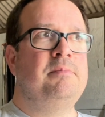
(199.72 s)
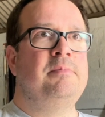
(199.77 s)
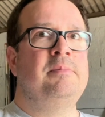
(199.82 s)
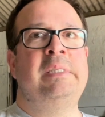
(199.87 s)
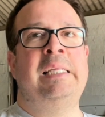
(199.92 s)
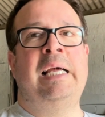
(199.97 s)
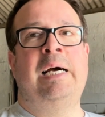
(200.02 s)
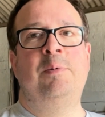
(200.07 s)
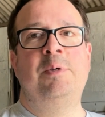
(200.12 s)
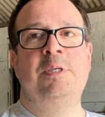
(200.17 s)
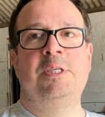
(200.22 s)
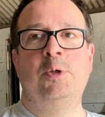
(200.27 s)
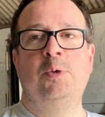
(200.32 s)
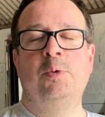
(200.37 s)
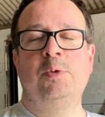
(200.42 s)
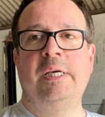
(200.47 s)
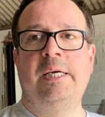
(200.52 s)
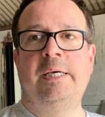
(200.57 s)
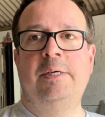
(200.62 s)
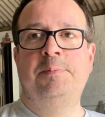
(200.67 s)
That was an
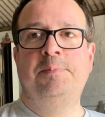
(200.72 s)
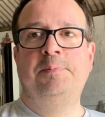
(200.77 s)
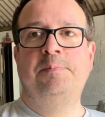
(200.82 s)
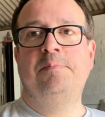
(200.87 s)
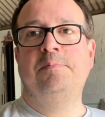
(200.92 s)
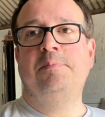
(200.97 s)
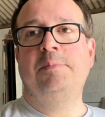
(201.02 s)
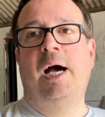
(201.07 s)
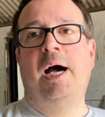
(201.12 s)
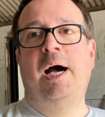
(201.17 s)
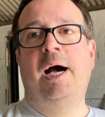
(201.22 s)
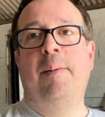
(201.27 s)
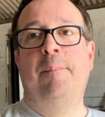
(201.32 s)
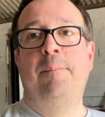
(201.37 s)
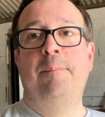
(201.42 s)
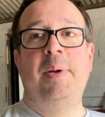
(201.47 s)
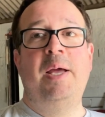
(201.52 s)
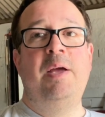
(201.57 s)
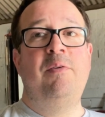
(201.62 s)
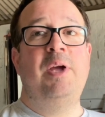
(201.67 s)
ordeal.
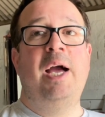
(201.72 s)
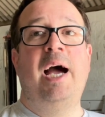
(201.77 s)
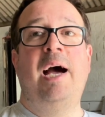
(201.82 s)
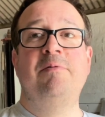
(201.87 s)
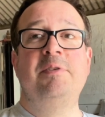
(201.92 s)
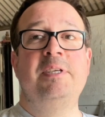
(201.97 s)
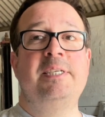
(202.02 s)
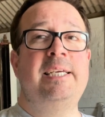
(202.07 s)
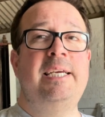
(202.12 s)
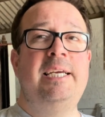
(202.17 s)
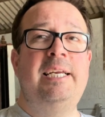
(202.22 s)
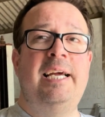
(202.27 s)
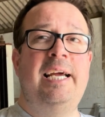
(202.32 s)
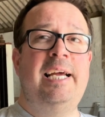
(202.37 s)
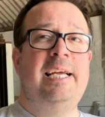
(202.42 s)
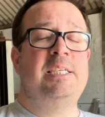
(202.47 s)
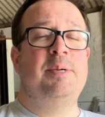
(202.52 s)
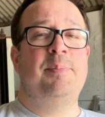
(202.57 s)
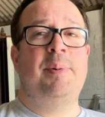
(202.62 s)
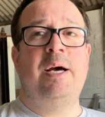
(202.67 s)
If you haven't seen it,
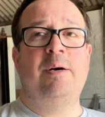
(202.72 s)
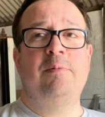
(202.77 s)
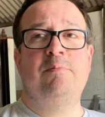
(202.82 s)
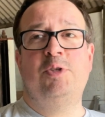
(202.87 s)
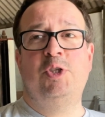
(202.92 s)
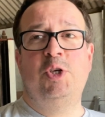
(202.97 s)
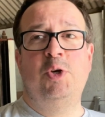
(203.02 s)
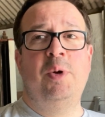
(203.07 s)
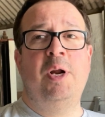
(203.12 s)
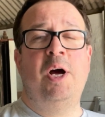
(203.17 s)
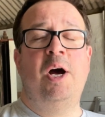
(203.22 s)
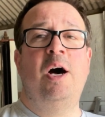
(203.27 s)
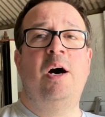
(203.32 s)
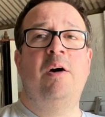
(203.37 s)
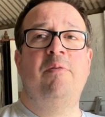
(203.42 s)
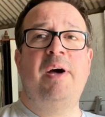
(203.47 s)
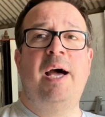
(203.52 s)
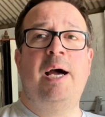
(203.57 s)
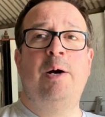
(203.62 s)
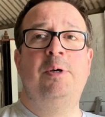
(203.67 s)
it's about
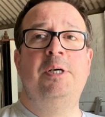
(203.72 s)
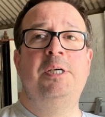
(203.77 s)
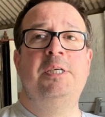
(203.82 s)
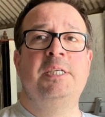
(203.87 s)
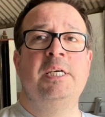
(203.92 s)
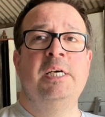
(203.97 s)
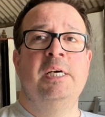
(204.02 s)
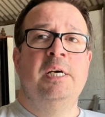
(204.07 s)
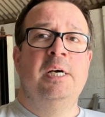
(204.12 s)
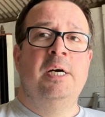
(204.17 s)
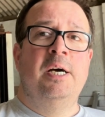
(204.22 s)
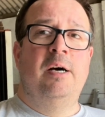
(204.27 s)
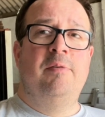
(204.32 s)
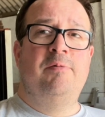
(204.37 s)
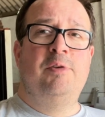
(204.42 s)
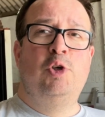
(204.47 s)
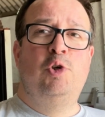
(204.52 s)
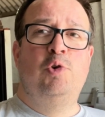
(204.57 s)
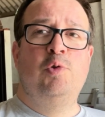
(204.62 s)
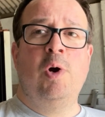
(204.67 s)
2.5 hours of
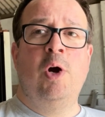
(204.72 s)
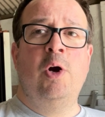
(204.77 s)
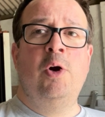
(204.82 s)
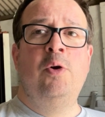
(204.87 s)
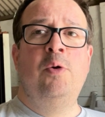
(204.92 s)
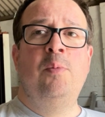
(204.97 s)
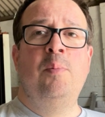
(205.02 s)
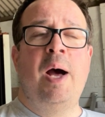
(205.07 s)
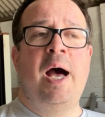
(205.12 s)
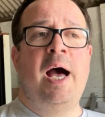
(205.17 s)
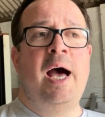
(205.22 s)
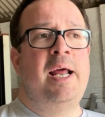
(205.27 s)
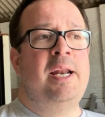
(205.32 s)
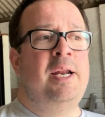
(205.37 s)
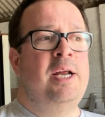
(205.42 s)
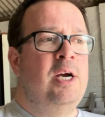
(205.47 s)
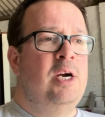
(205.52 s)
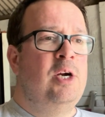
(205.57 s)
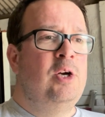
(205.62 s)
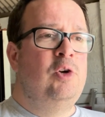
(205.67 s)
a grown
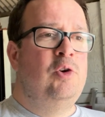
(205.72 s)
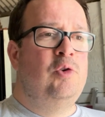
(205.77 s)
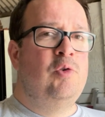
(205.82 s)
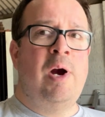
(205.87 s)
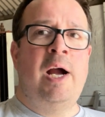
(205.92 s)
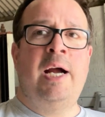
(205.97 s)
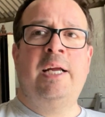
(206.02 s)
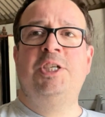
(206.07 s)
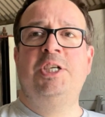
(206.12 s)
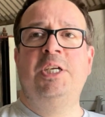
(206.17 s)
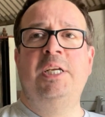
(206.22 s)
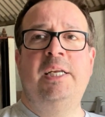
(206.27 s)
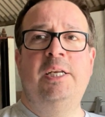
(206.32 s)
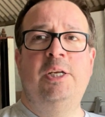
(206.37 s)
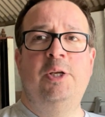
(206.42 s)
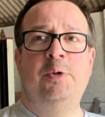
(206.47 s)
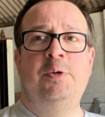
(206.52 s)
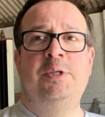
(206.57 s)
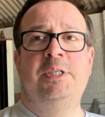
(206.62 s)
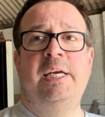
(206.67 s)
man gradually
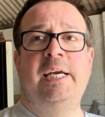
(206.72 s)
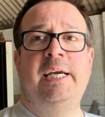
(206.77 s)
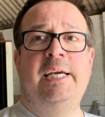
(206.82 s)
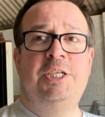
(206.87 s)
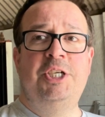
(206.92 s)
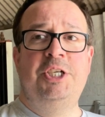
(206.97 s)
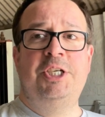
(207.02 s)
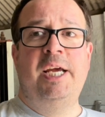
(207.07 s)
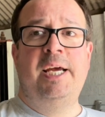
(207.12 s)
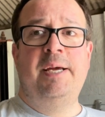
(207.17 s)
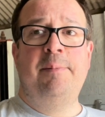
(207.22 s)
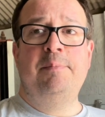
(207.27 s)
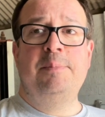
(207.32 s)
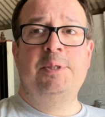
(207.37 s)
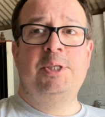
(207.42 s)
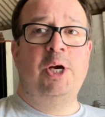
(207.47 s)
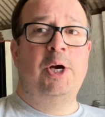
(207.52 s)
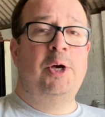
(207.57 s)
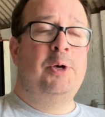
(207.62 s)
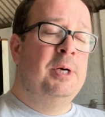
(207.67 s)
losing his shit.
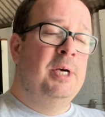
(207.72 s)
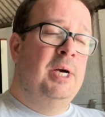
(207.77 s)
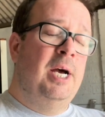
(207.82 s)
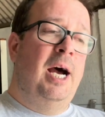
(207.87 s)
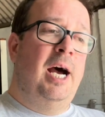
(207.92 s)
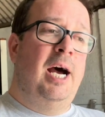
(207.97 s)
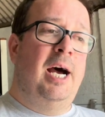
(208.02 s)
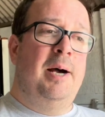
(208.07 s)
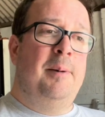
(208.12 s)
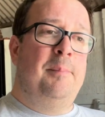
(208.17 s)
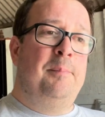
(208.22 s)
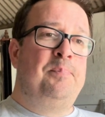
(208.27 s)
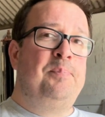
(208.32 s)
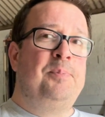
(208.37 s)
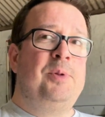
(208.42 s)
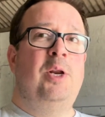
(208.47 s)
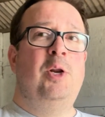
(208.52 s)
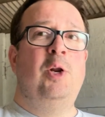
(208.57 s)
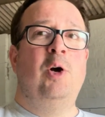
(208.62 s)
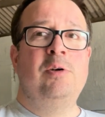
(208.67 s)
So
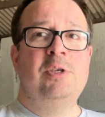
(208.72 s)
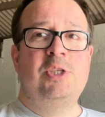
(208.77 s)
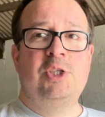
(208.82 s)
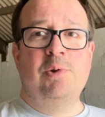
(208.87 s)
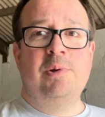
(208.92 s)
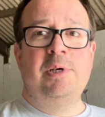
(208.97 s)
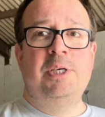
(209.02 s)
long story